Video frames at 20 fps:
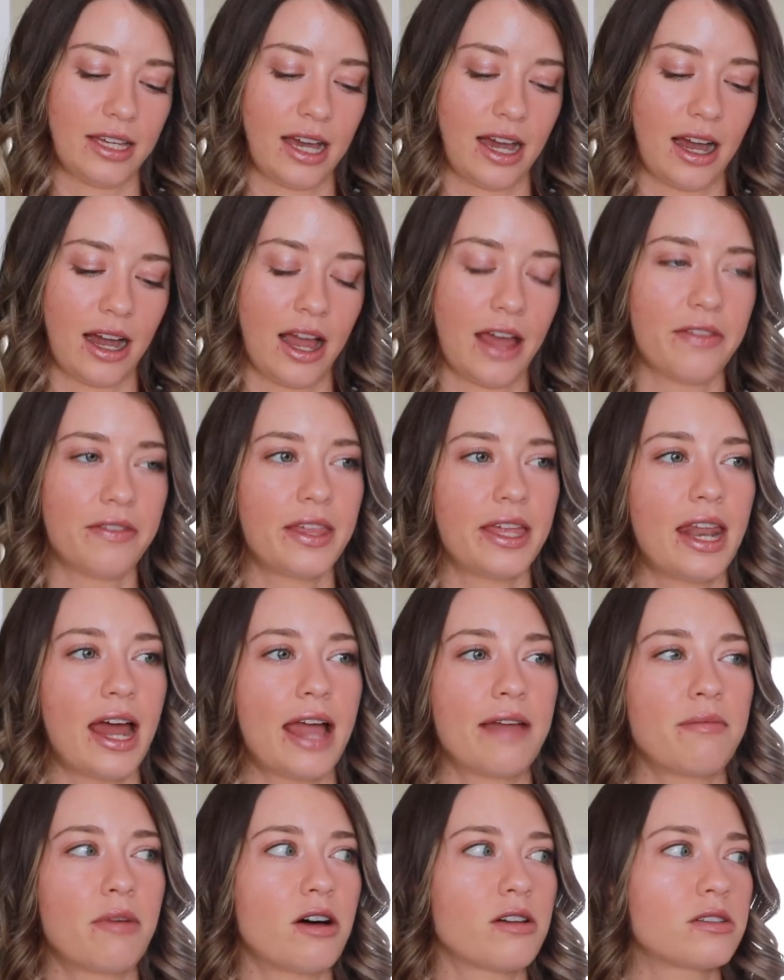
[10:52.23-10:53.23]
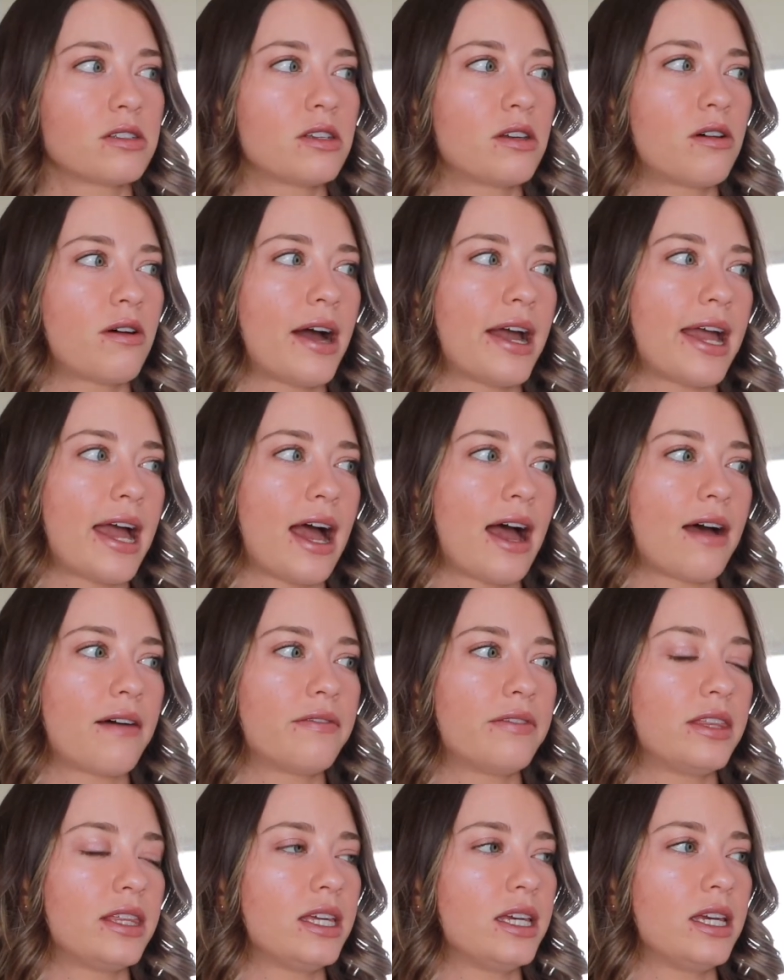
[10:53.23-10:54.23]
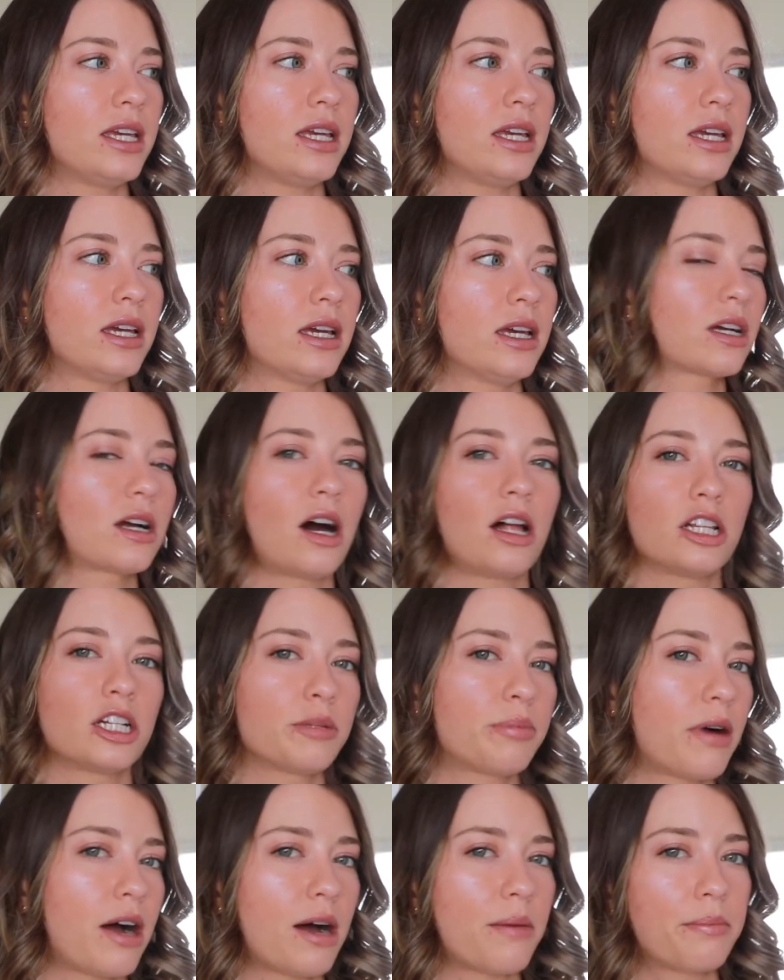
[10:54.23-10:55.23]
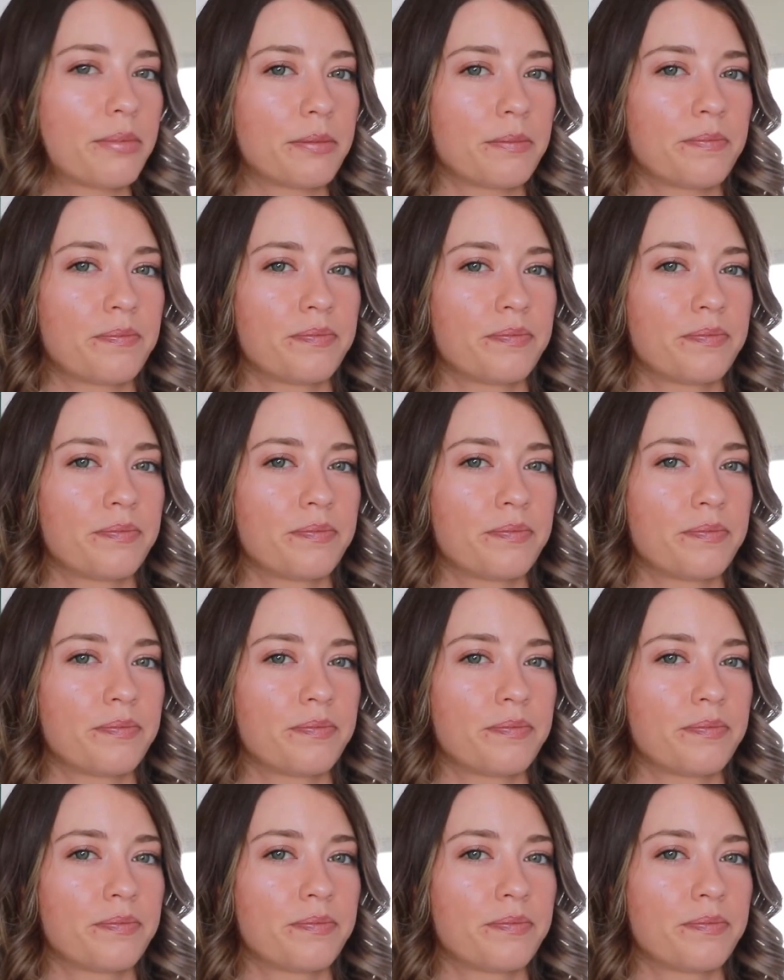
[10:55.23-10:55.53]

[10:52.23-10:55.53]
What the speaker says: Yeah, and then I have the ColourPop